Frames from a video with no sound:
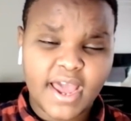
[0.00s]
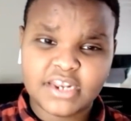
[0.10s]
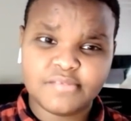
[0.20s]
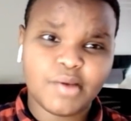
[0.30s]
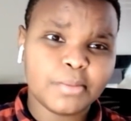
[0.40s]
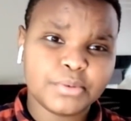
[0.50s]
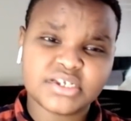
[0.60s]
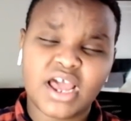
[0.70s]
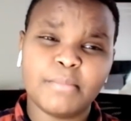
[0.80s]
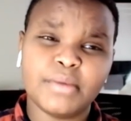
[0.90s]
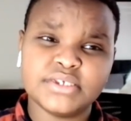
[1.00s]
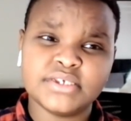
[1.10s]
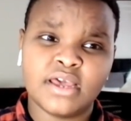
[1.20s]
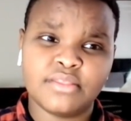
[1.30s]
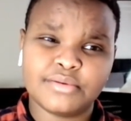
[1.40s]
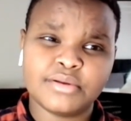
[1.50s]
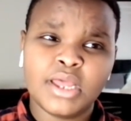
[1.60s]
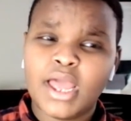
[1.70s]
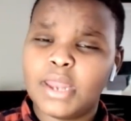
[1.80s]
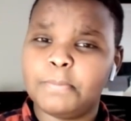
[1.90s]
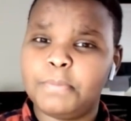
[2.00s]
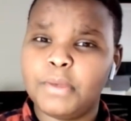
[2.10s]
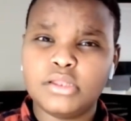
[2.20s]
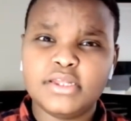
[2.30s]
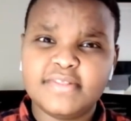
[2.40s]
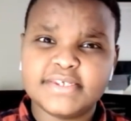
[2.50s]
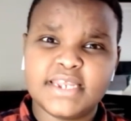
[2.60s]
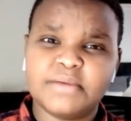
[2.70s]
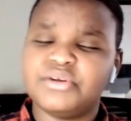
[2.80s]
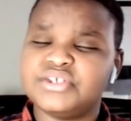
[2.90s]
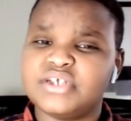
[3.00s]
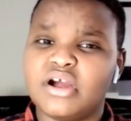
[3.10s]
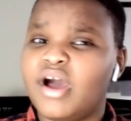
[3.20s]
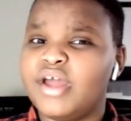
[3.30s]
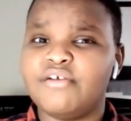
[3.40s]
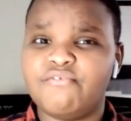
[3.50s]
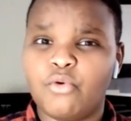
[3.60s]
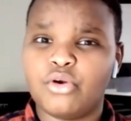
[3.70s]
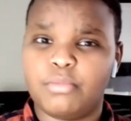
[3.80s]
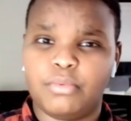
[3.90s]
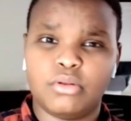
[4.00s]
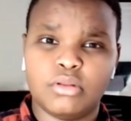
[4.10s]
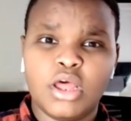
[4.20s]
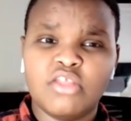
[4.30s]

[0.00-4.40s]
and developers coming together and building these neighborhoods that are unaffordable.